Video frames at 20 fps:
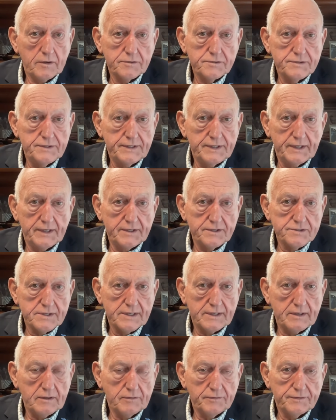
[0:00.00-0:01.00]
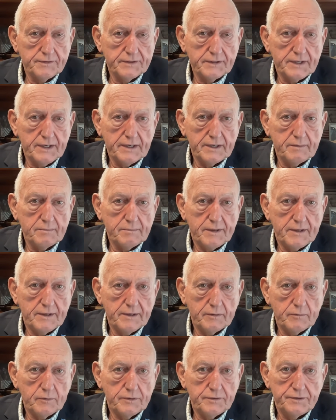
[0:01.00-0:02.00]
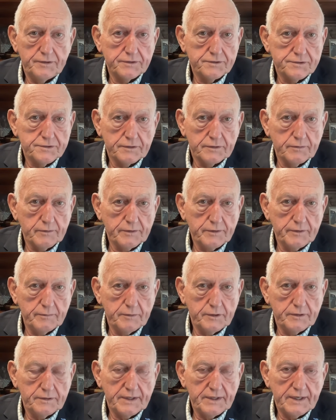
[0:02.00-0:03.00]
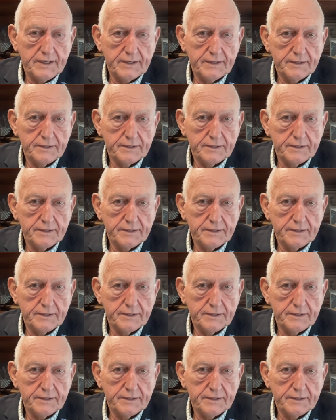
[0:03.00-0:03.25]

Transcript: days. I don't think anybody would disagree with that,